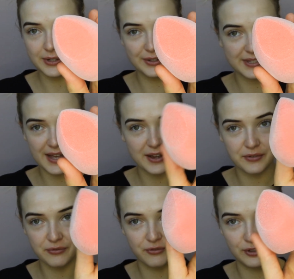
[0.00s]
This is what it
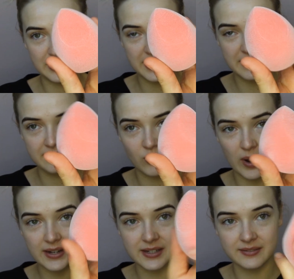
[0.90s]
looks like,
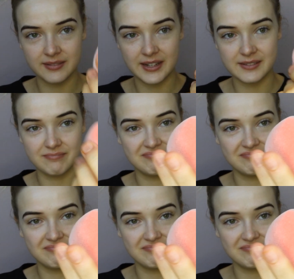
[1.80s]
fully wet.